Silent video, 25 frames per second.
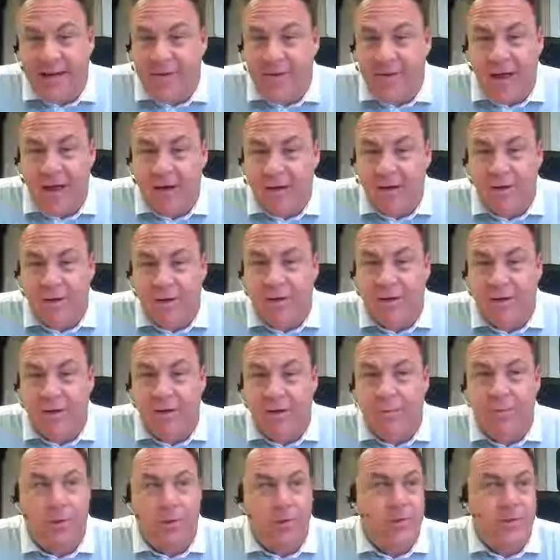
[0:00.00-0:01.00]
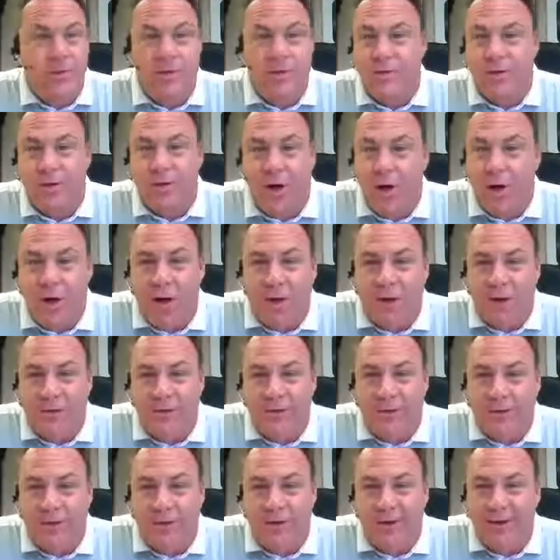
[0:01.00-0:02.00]
like Vaynerchuk who puts us
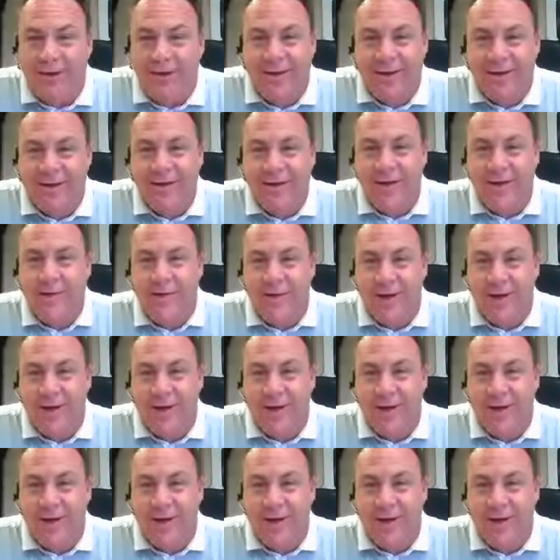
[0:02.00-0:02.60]
all to